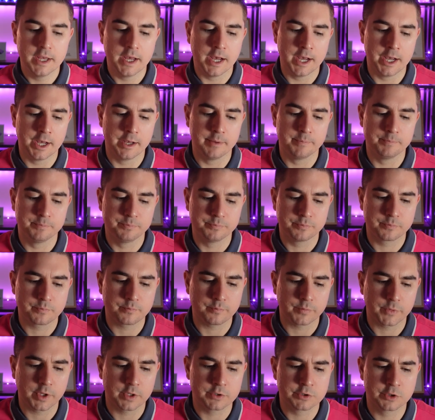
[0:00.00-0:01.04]
Um,
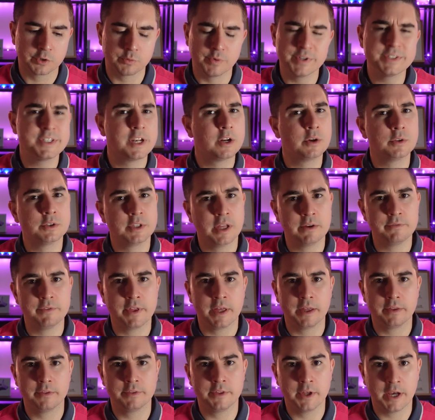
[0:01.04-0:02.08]
So the reason I don't love
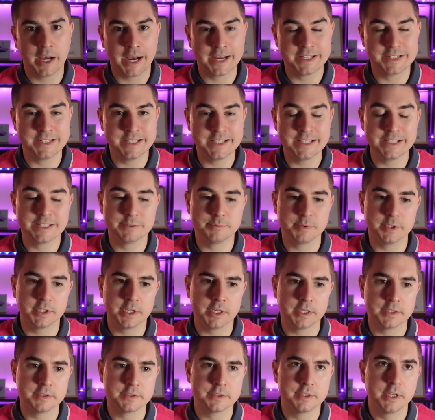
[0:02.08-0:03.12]
the, the idea is
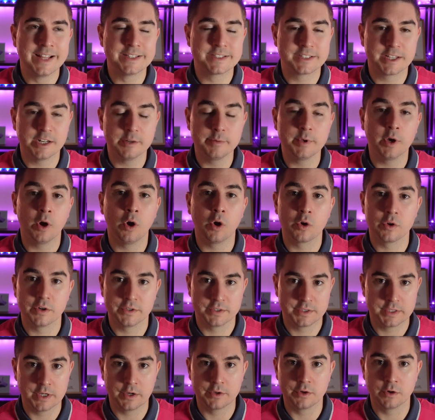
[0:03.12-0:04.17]
because it's gonna be harder to
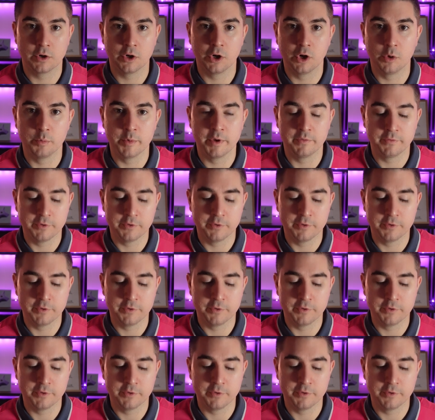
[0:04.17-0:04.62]
sell your home.